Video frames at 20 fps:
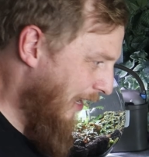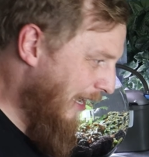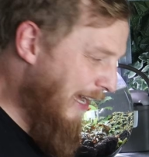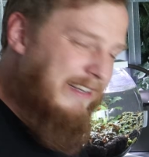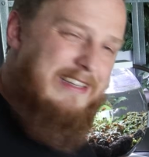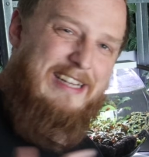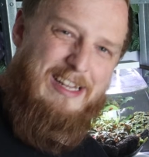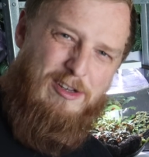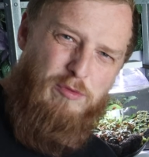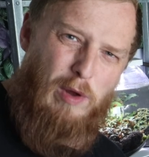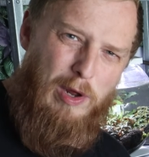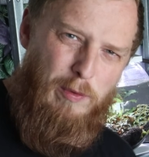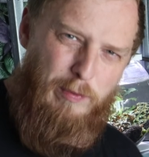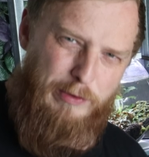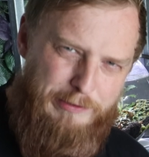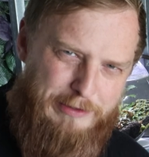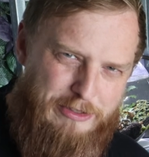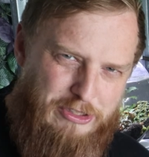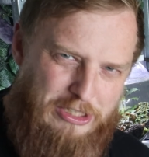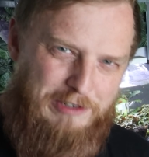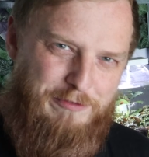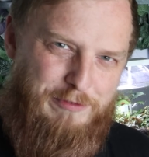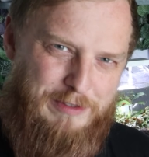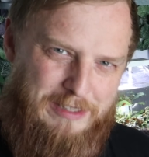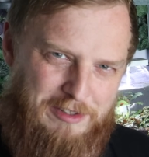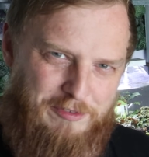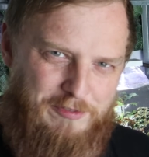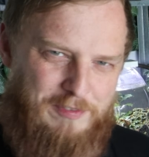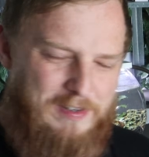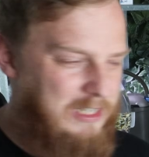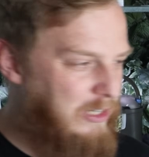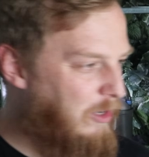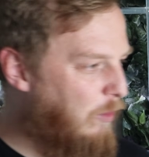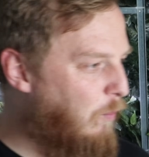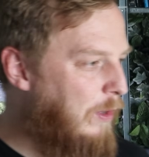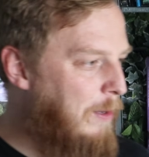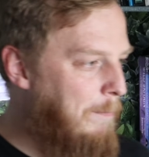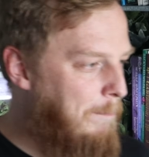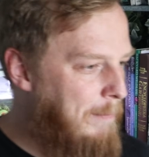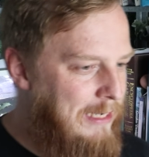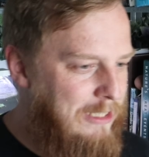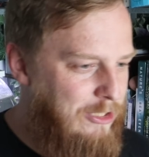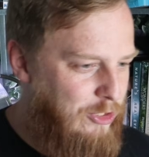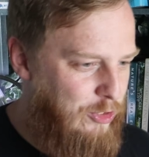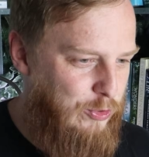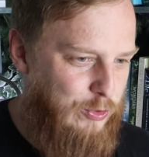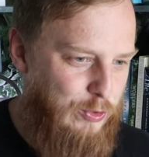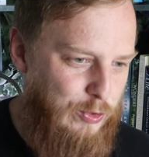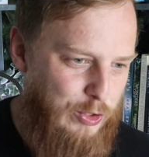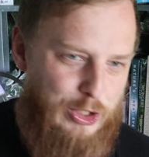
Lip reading: And that's what I want to achieve with this video. I want to make sure